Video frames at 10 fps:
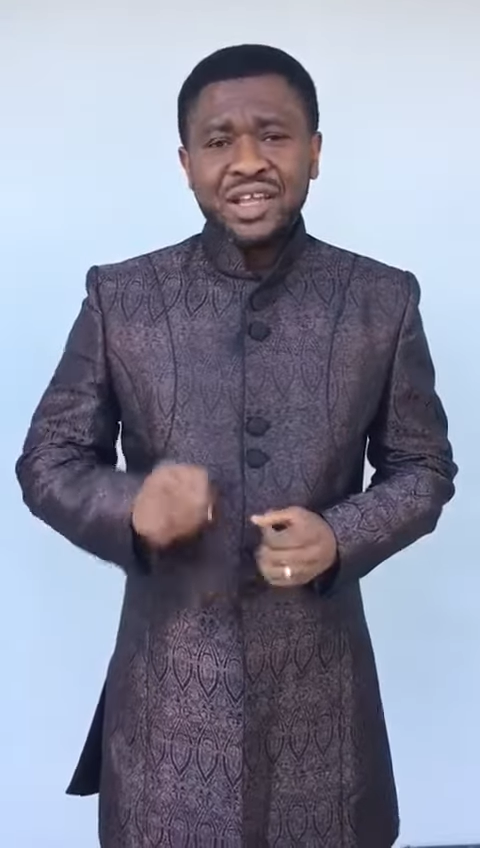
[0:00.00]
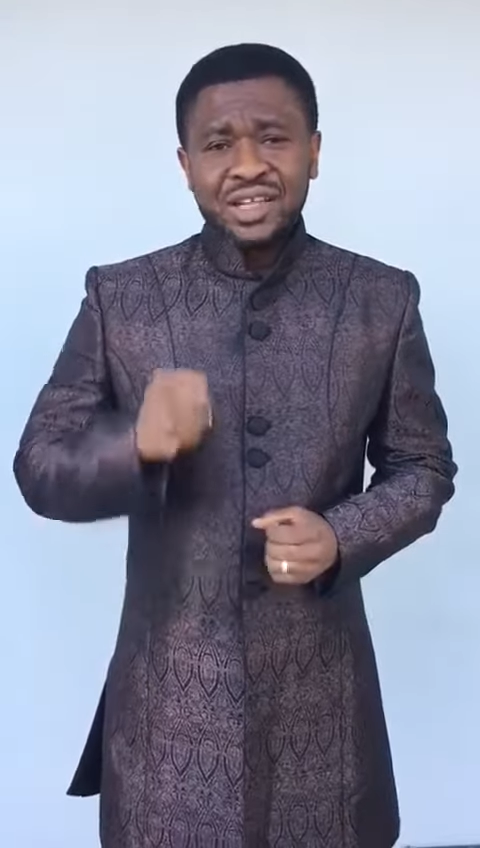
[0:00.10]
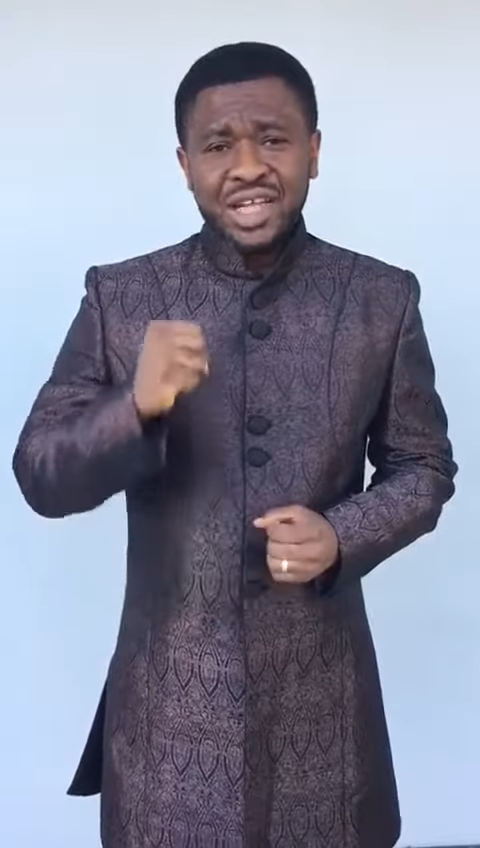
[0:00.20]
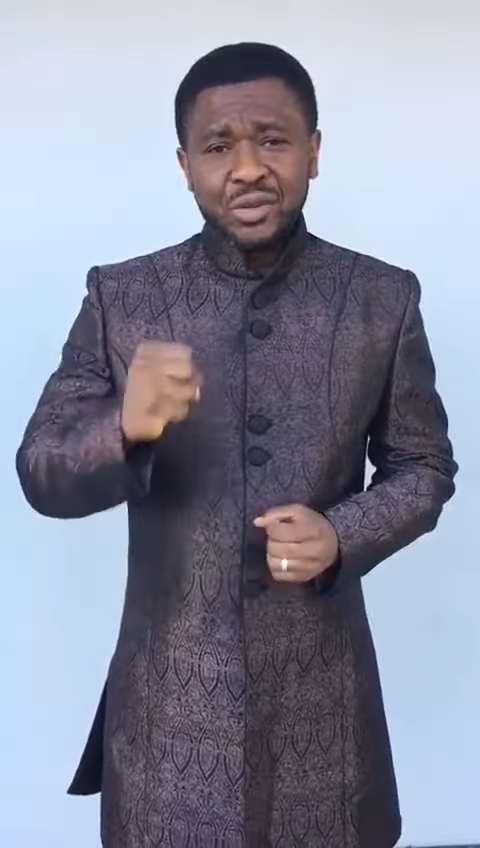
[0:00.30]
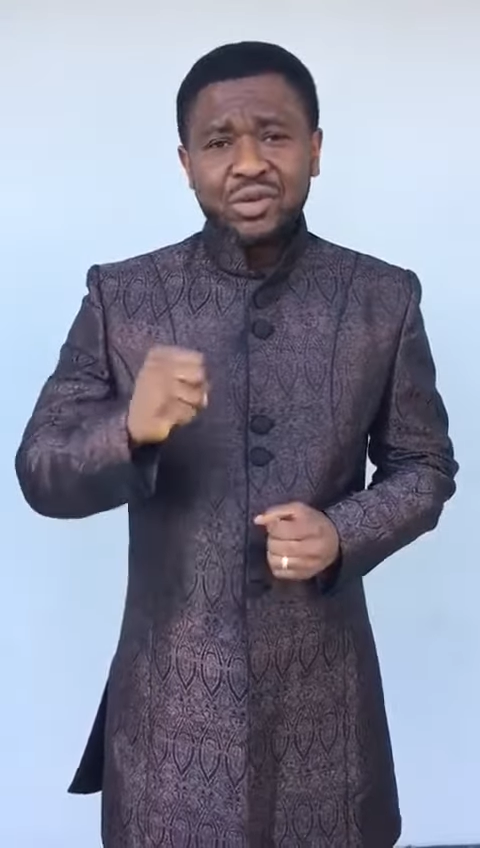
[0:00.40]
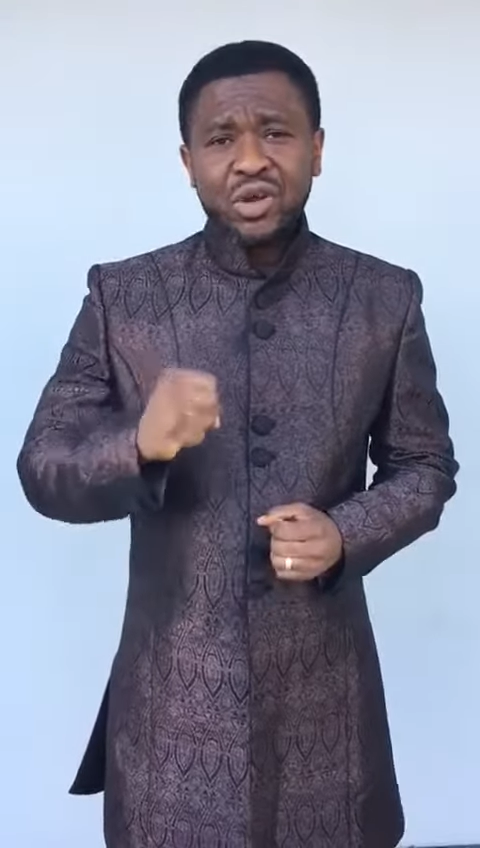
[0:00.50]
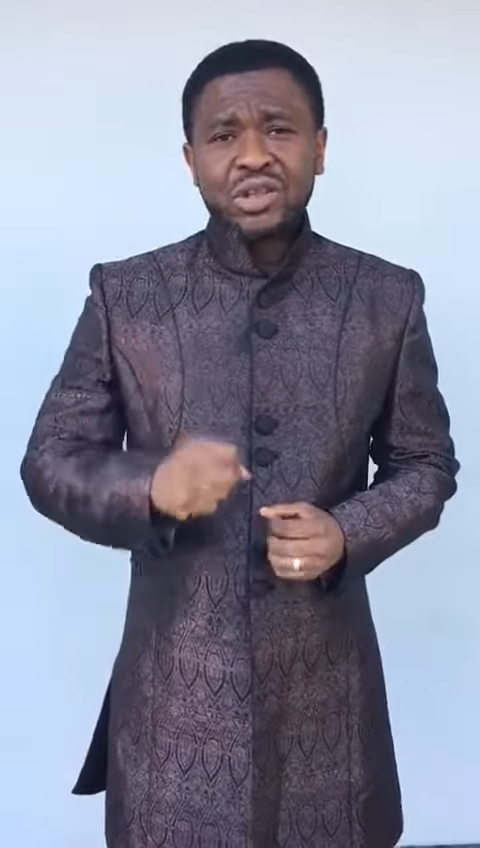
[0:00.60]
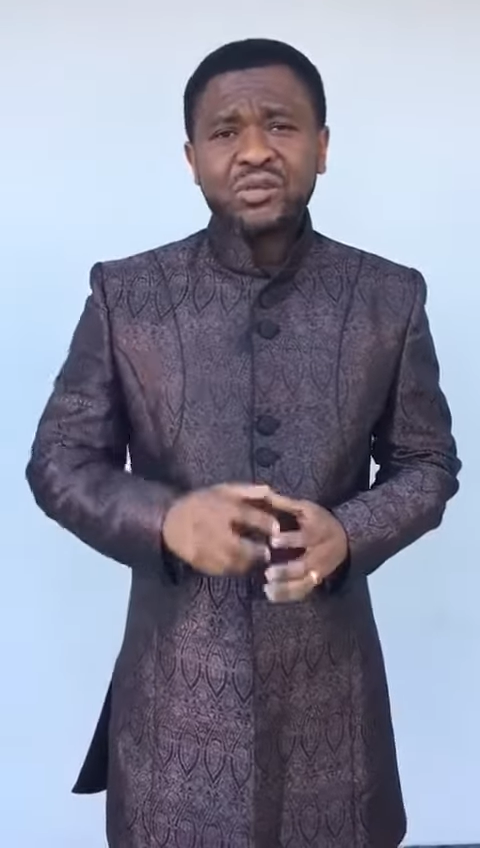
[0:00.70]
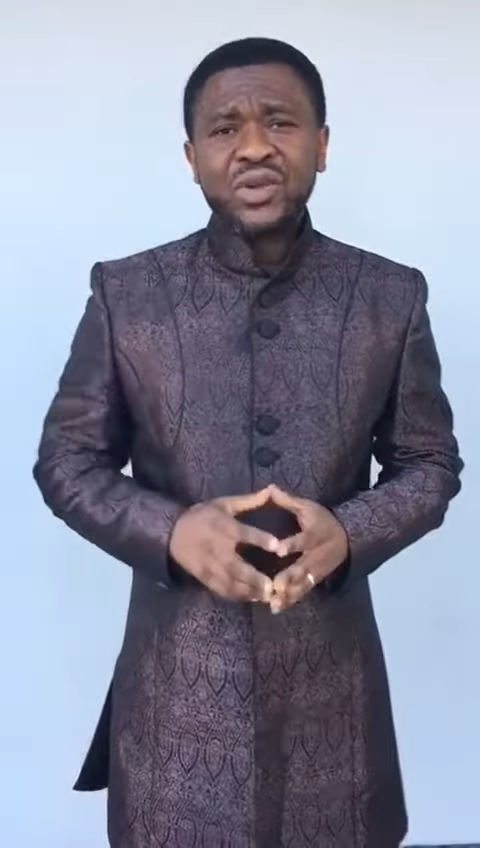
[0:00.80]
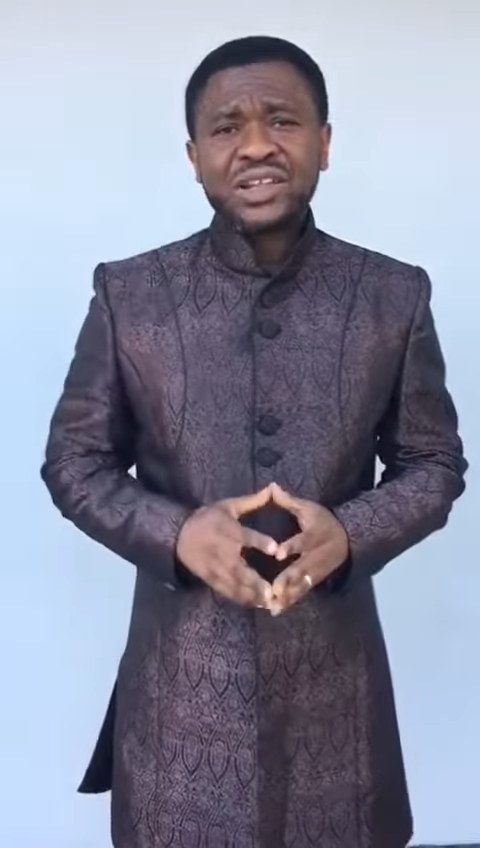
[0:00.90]
In the name of
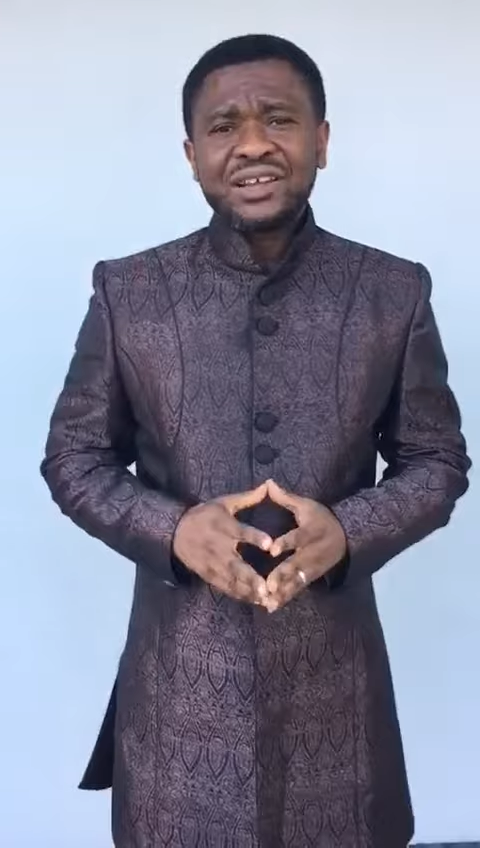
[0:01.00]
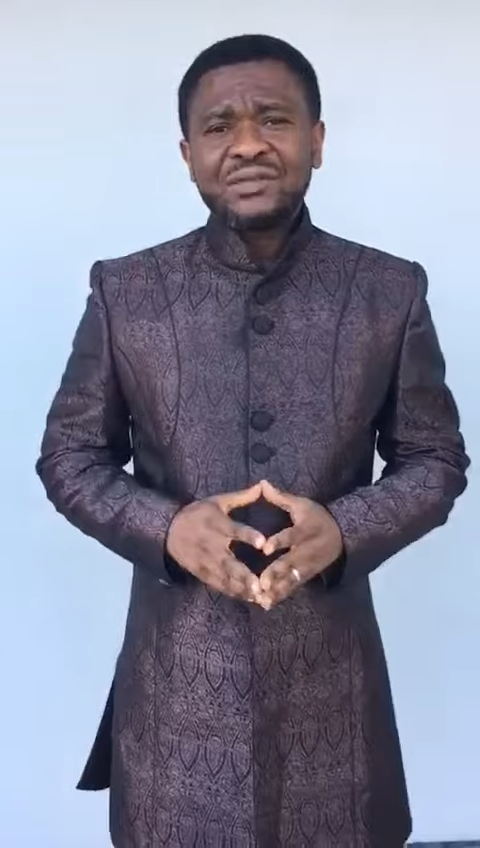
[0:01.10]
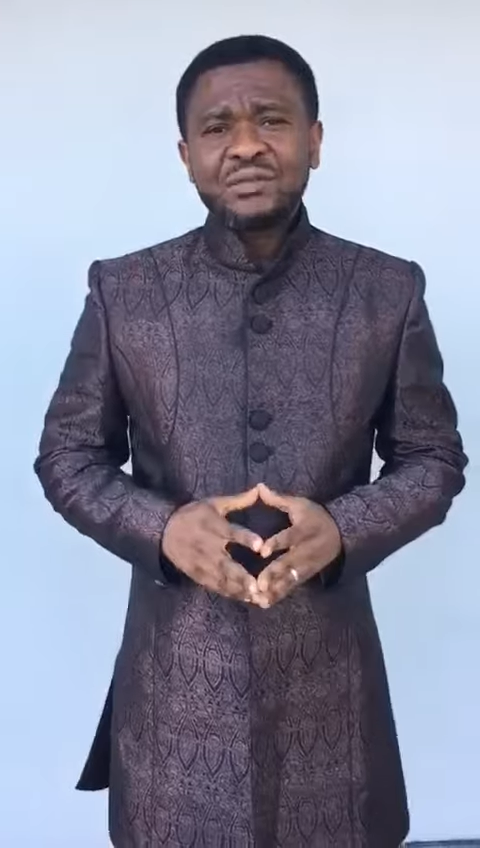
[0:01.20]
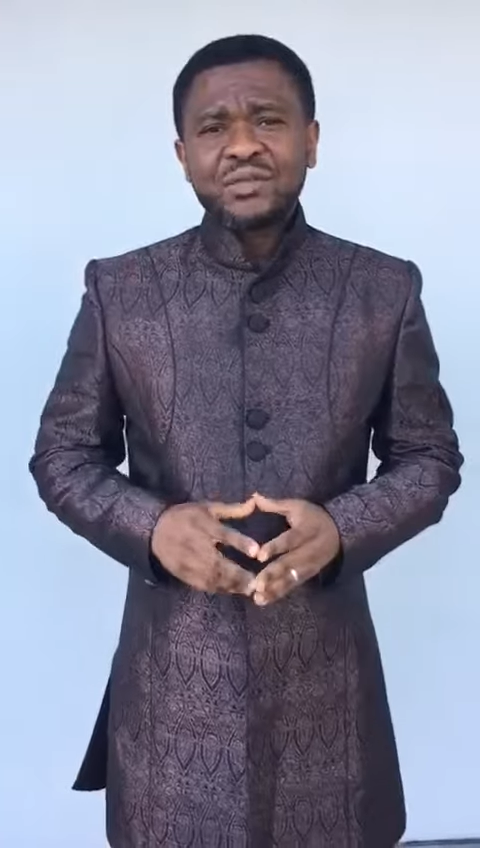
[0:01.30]
God the Father,